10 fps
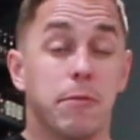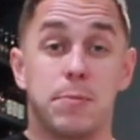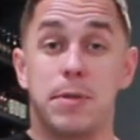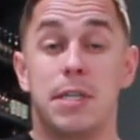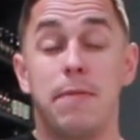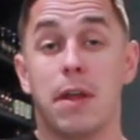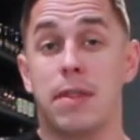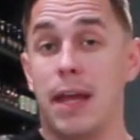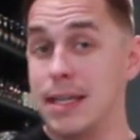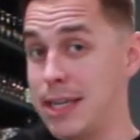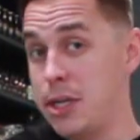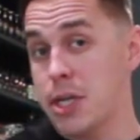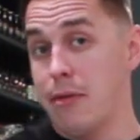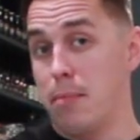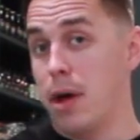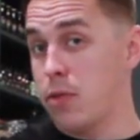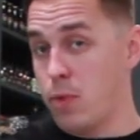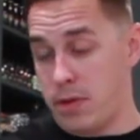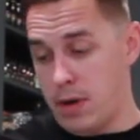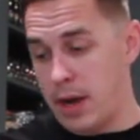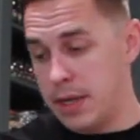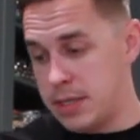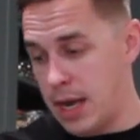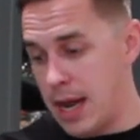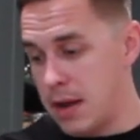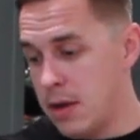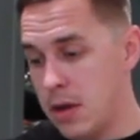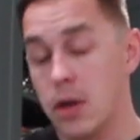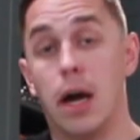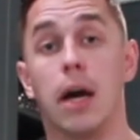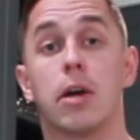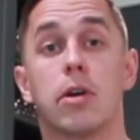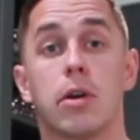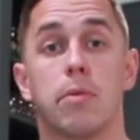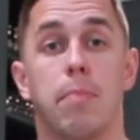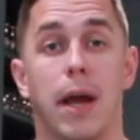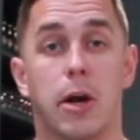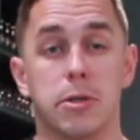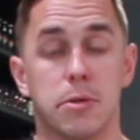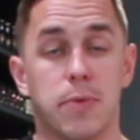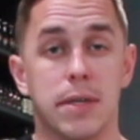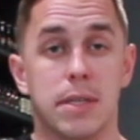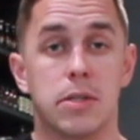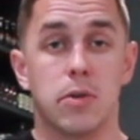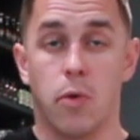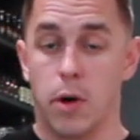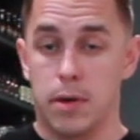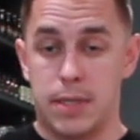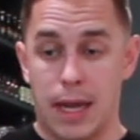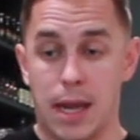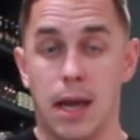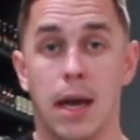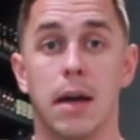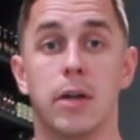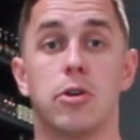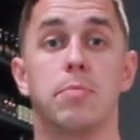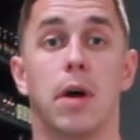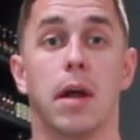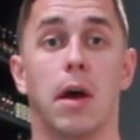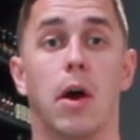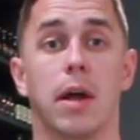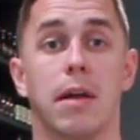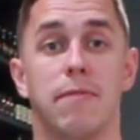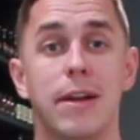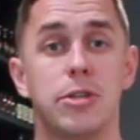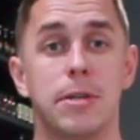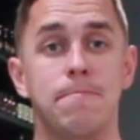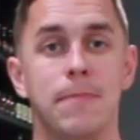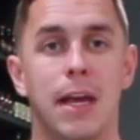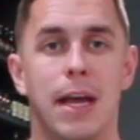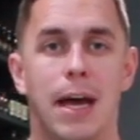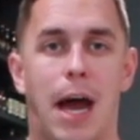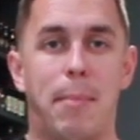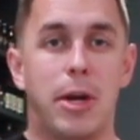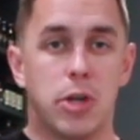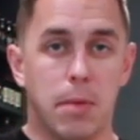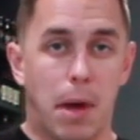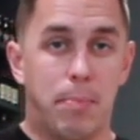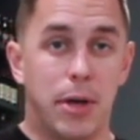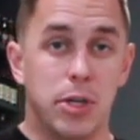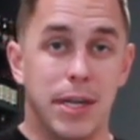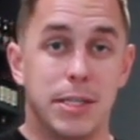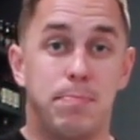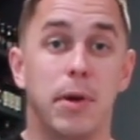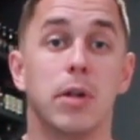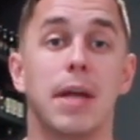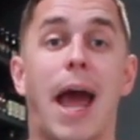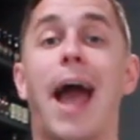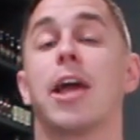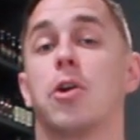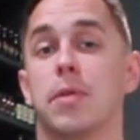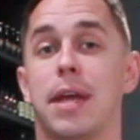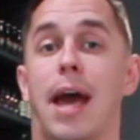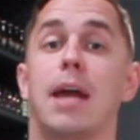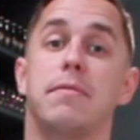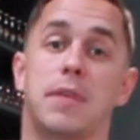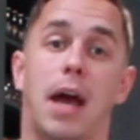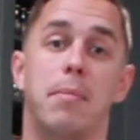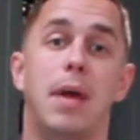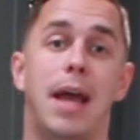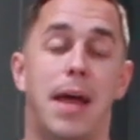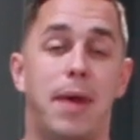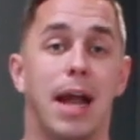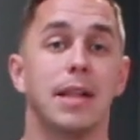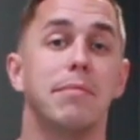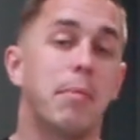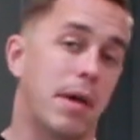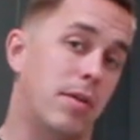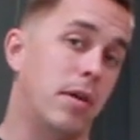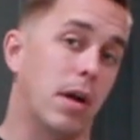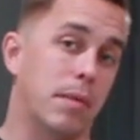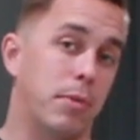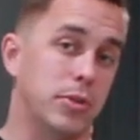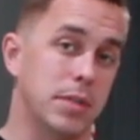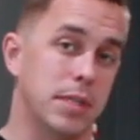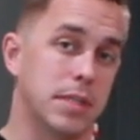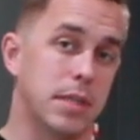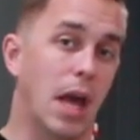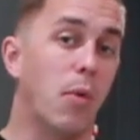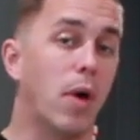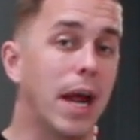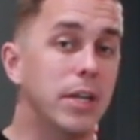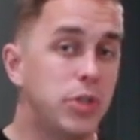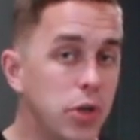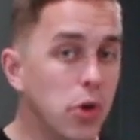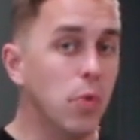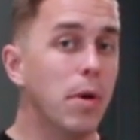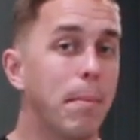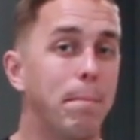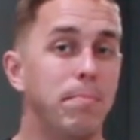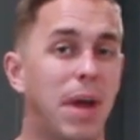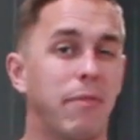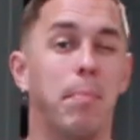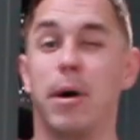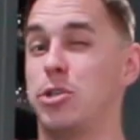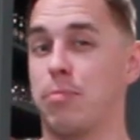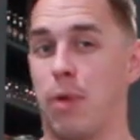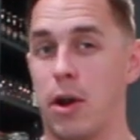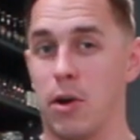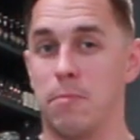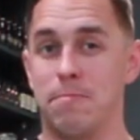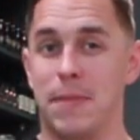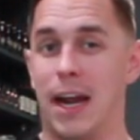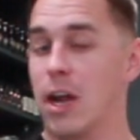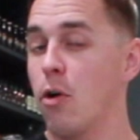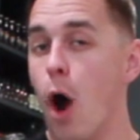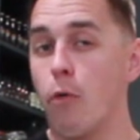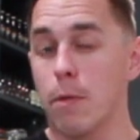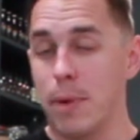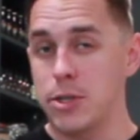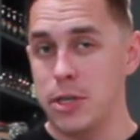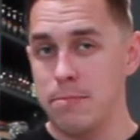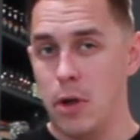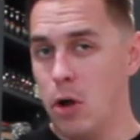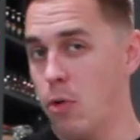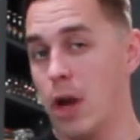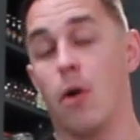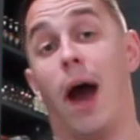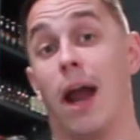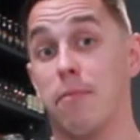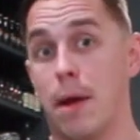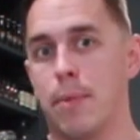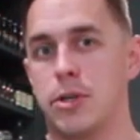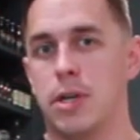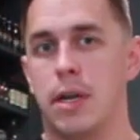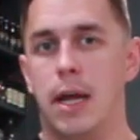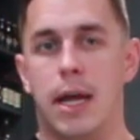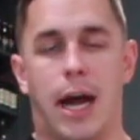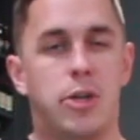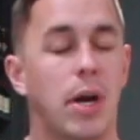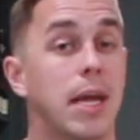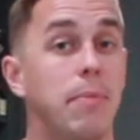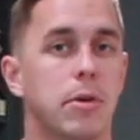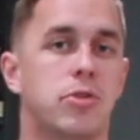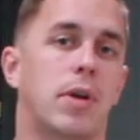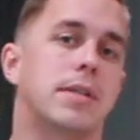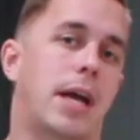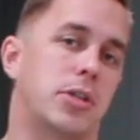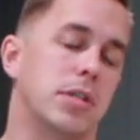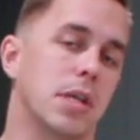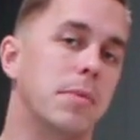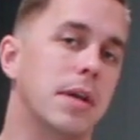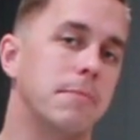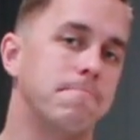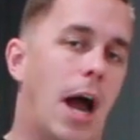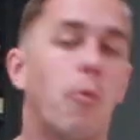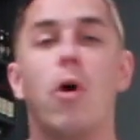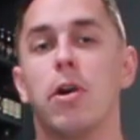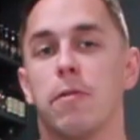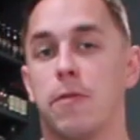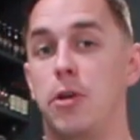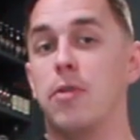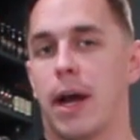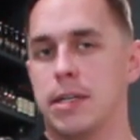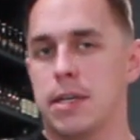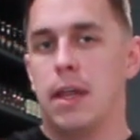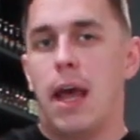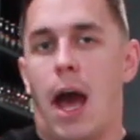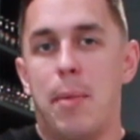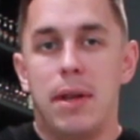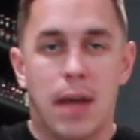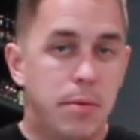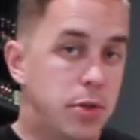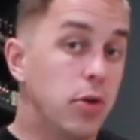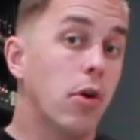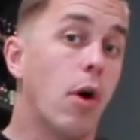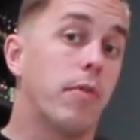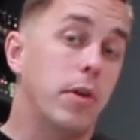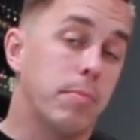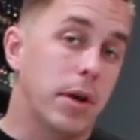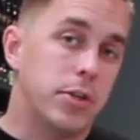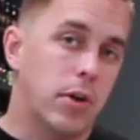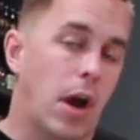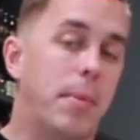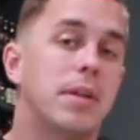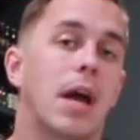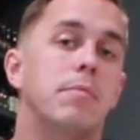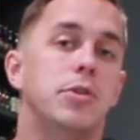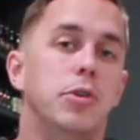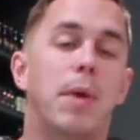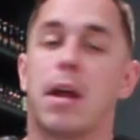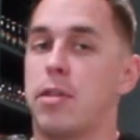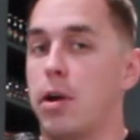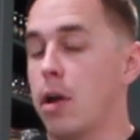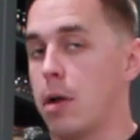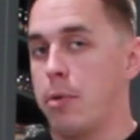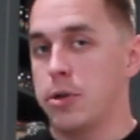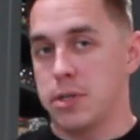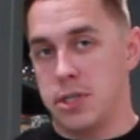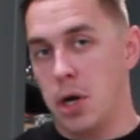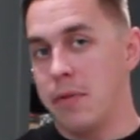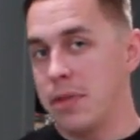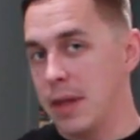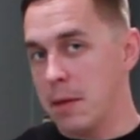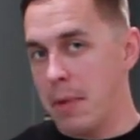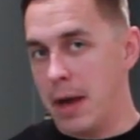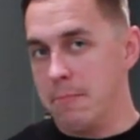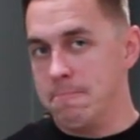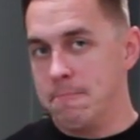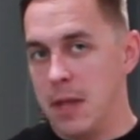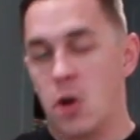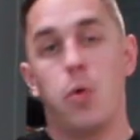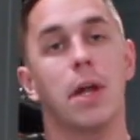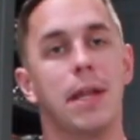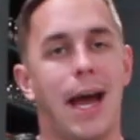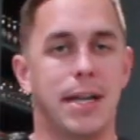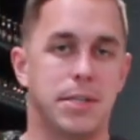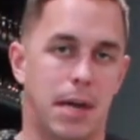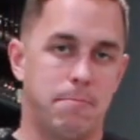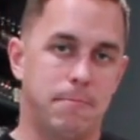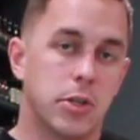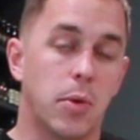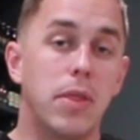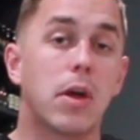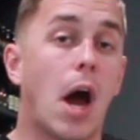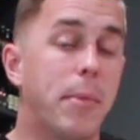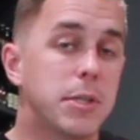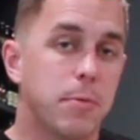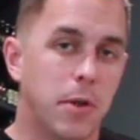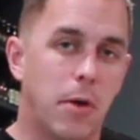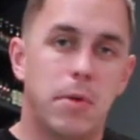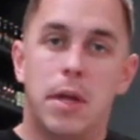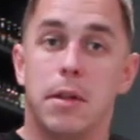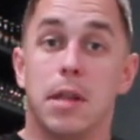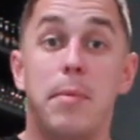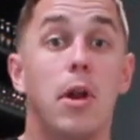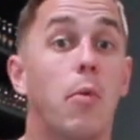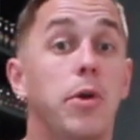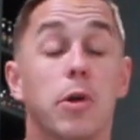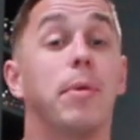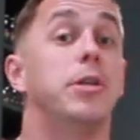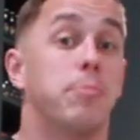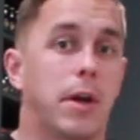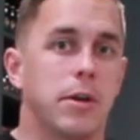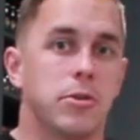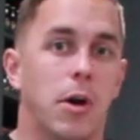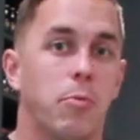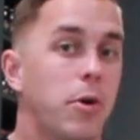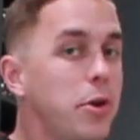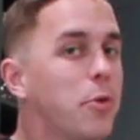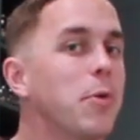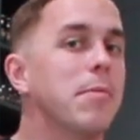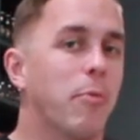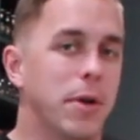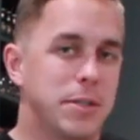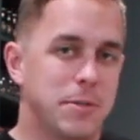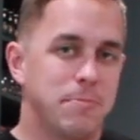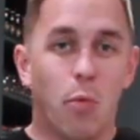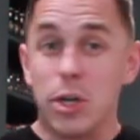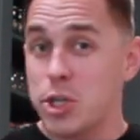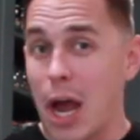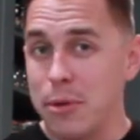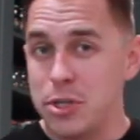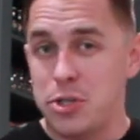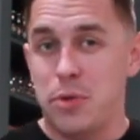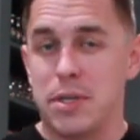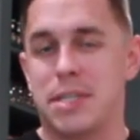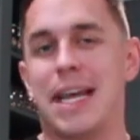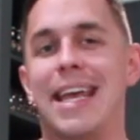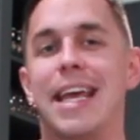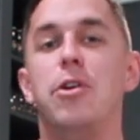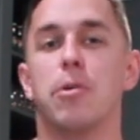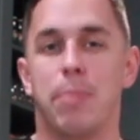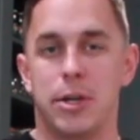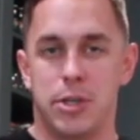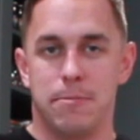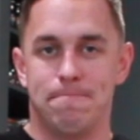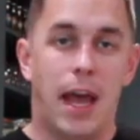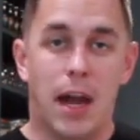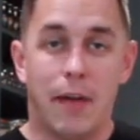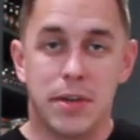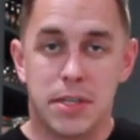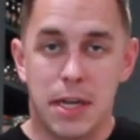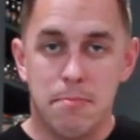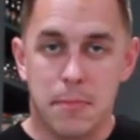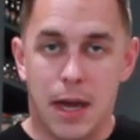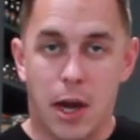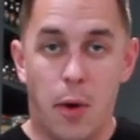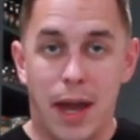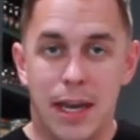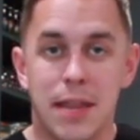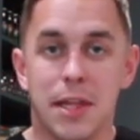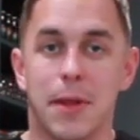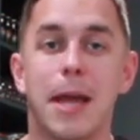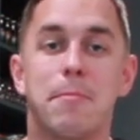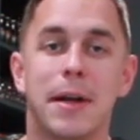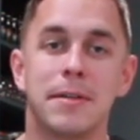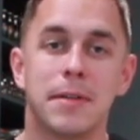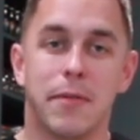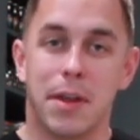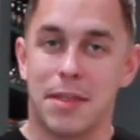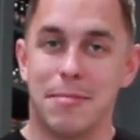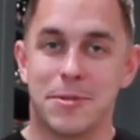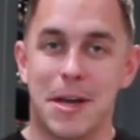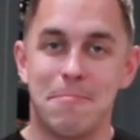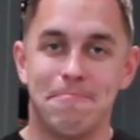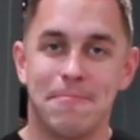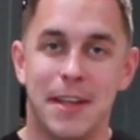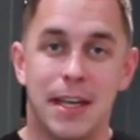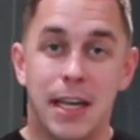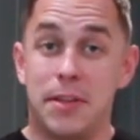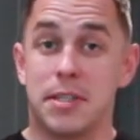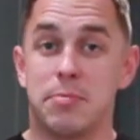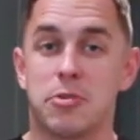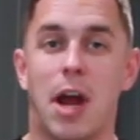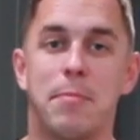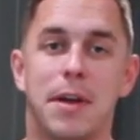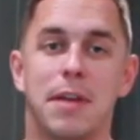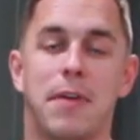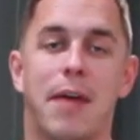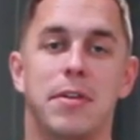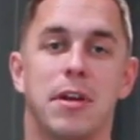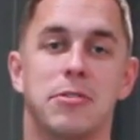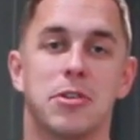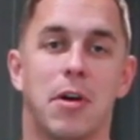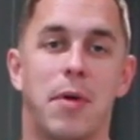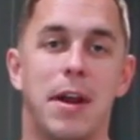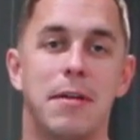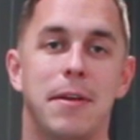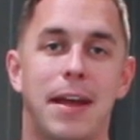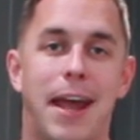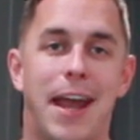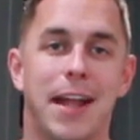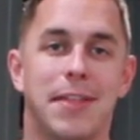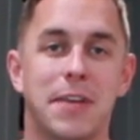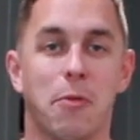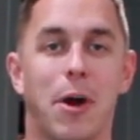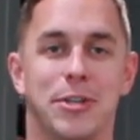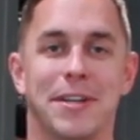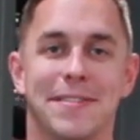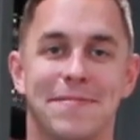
for specific things in each given month, whether or not it's a uh, buying Christmas presents or taking a, a trip on a, on a convention, I make sure that my budget is built accurately ahead of time and that I limit my $30 purchases. And when I do have a budget breaker and I go over budget or I go out of my budget, I try to keep those transactions limited. I wonder for you guys, how many times you go over your budget or how many times you make a $30 purchase and don't even think about it. It quickly adds up. So in the comments below, let me know what your budget breakers are. What are your weak points? What challenges you to stay in your budget? And obviously, uh, go ahead and hit the like button, give it a thumbs up, hit the subscribe button if you haven't done so already, and thanks for watching.